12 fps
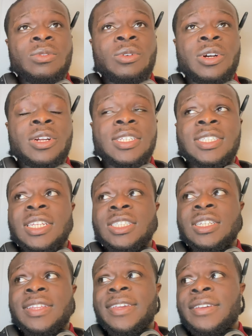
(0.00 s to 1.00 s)
Or
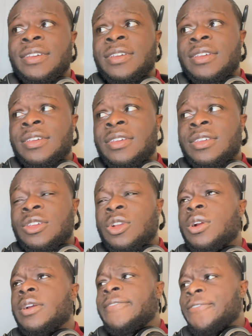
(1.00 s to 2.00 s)
essentially,
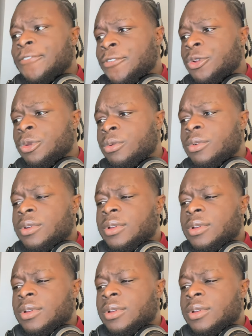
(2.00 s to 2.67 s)
you're a fruit